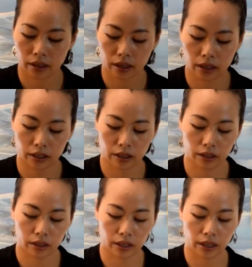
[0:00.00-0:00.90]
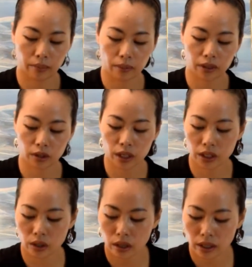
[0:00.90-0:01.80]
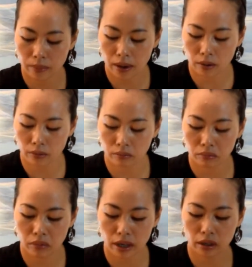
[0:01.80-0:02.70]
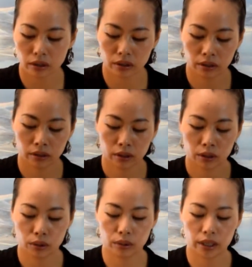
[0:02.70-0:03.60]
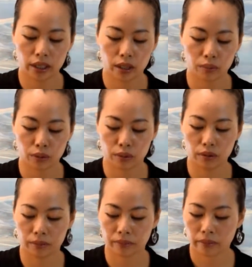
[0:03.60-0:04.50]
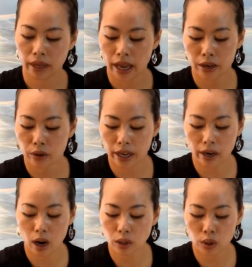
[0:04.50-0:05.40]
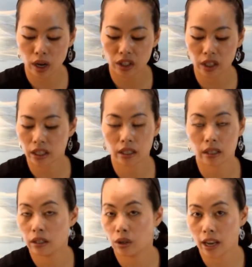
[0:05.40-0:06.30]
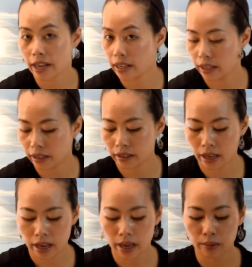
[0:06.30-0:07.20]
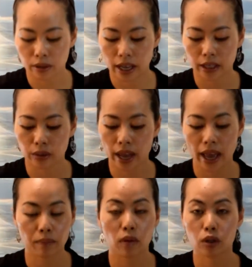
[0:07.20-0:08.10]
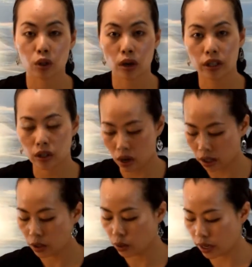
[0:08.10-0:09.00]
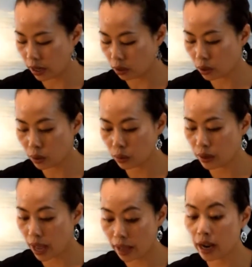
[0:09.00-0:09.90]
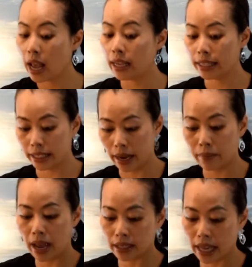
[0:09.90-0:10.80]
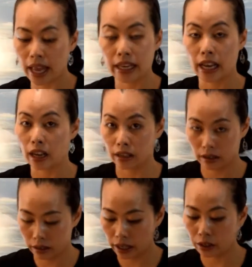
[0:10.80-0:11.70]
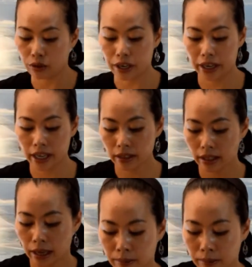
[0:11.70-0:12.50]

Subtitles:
You can tip up soy sauce about 1 or 2 teaspoons. And you can also adjust your liking. If you like to add more soy sauce, you can also do that, same as any other ingredients.